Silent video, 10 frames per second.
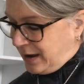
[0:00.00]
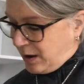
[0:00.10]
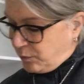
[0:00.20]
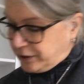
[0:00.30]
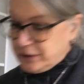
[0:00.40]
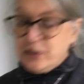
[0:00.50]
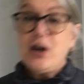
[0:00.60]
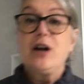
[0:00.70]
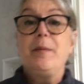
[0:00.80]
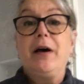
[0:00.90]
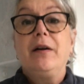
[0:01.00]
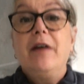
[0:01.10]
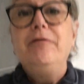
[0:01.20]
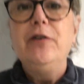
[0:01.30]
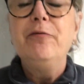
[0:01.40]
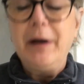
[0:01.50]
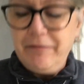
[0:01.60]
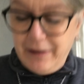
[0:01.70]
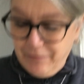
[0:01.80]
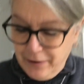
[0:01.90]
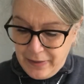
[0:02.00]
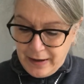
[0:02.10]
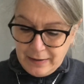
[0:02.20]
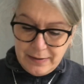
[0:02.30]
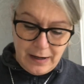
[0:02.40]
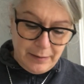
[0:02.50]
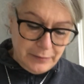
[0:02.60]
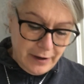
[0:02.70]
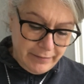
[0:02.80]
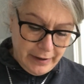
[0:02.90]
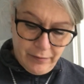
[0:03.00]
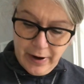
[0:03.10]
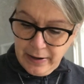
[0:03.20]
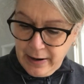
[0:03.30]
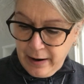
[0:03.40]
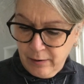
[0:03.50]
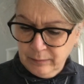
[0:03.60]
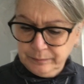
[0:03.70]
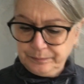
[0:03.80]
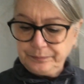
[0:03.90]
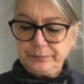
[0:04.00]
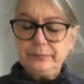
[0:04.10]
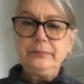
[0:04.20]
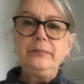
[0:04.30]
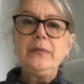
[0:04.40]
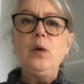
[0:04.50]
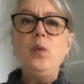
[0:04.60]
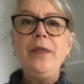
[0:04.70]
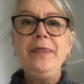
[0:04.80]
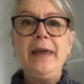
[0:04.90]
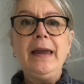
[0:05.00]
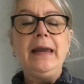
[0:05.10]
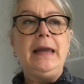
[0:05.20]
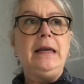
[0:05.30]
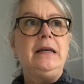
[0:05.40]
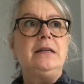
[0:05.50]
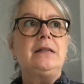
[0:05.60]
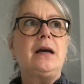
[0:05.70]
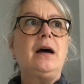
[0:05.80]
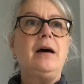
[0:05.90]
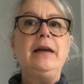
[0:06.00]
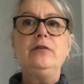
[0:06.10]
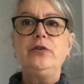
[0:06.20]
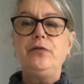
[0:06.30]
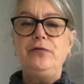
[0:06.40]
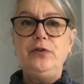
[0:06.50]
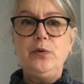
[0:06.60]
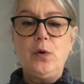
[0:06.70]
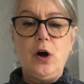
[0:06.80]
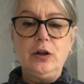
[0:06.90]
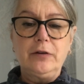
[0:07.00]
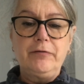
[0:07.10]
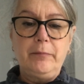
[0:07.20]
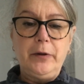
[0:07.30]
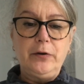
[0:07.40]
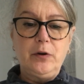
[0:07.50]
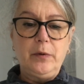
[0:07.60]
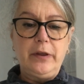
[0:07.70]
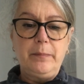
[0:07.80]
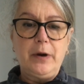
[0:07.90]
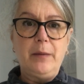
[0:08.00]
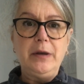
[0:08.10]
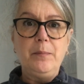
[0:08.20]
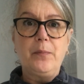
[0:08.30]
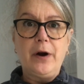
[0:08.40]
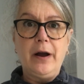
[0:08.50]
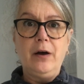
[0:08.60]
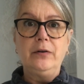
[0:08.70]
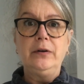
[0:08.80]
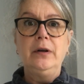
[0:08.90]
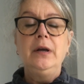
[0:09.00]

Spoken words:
wanted to talk about a few of my favorite things that I'm loving right now. One thing is, I don't know if you all are familiar with Bobbi Brown